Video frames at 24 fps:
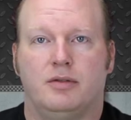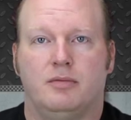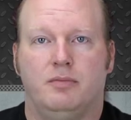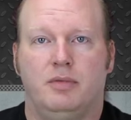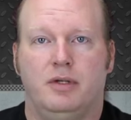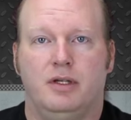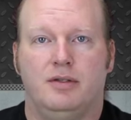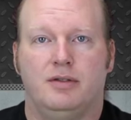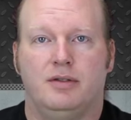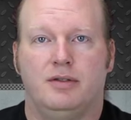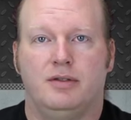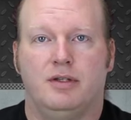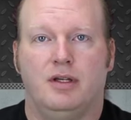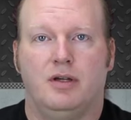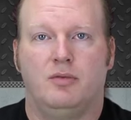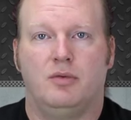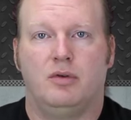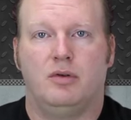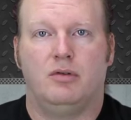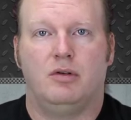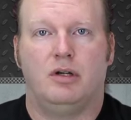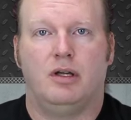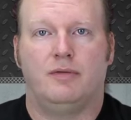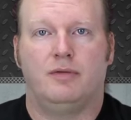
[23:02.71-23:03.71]
and pieces that we're
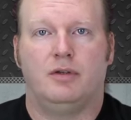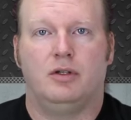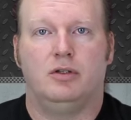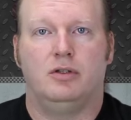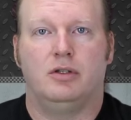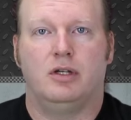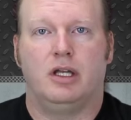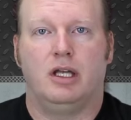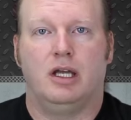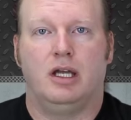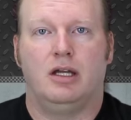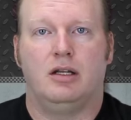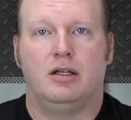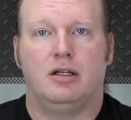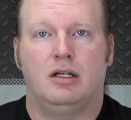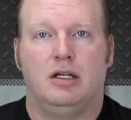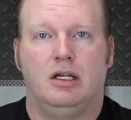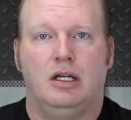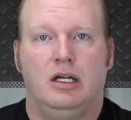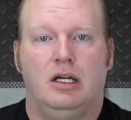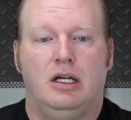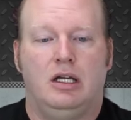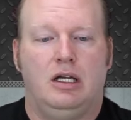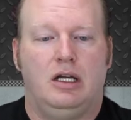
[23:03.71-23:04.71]
going to have to look at,
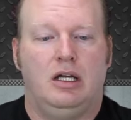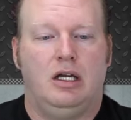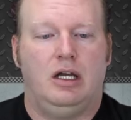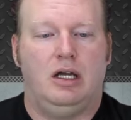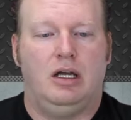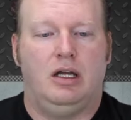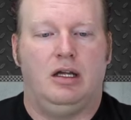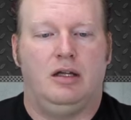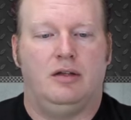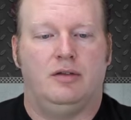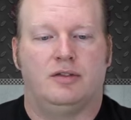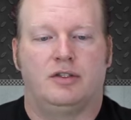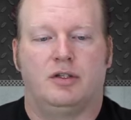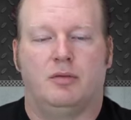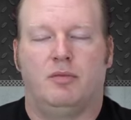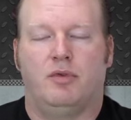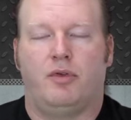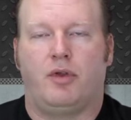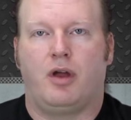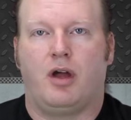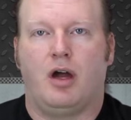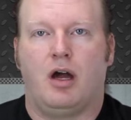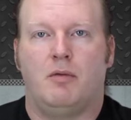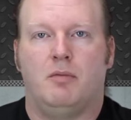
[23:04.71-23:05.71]
and some of
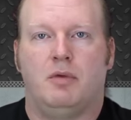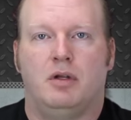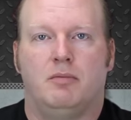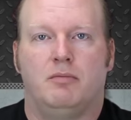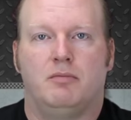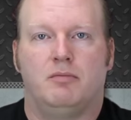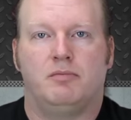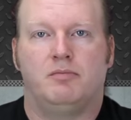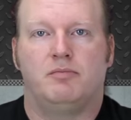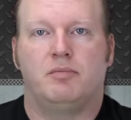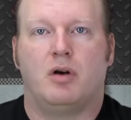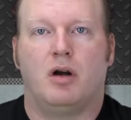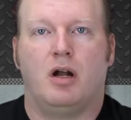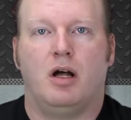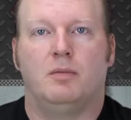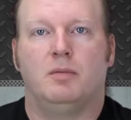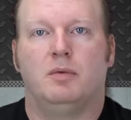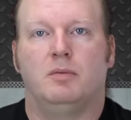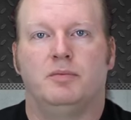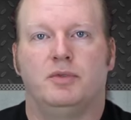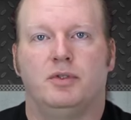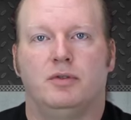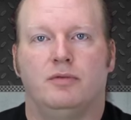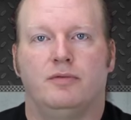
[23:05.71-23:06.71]
the common
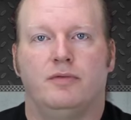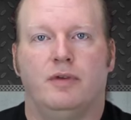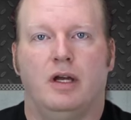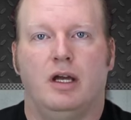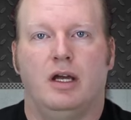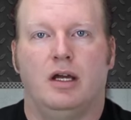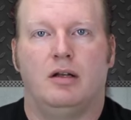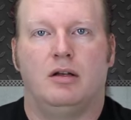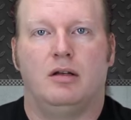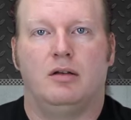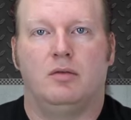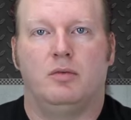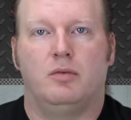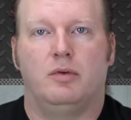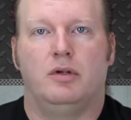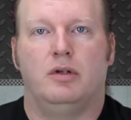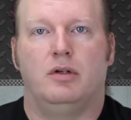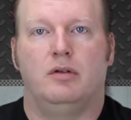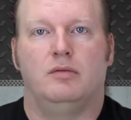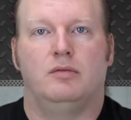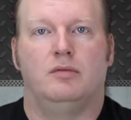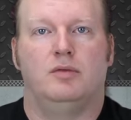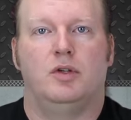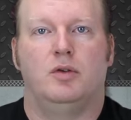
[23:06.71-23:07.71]
problems you'll find
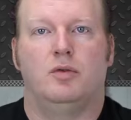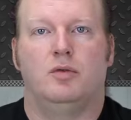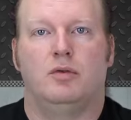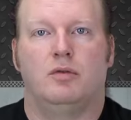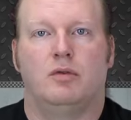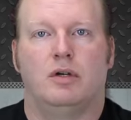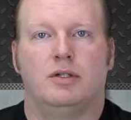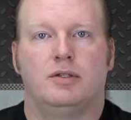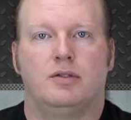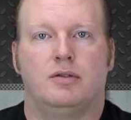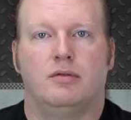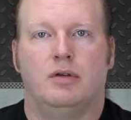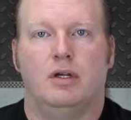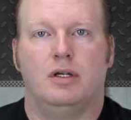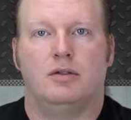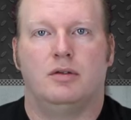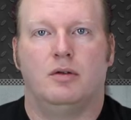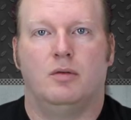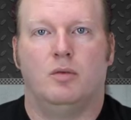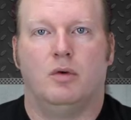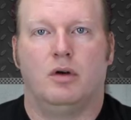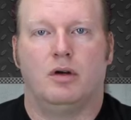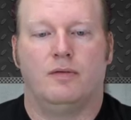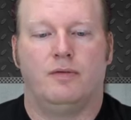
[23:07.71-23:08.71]
when doing
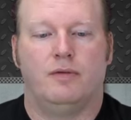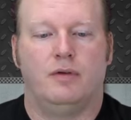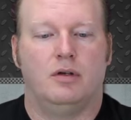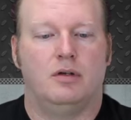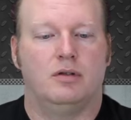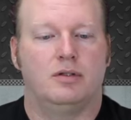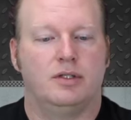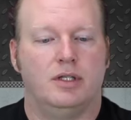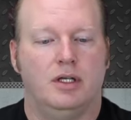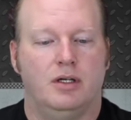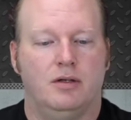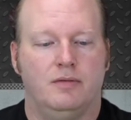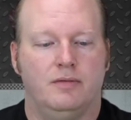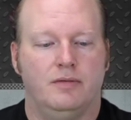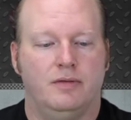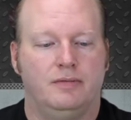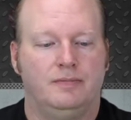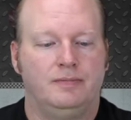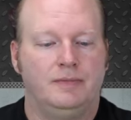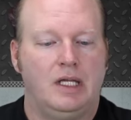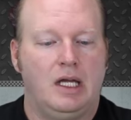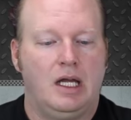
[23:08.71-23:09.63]
restoration work for yourself.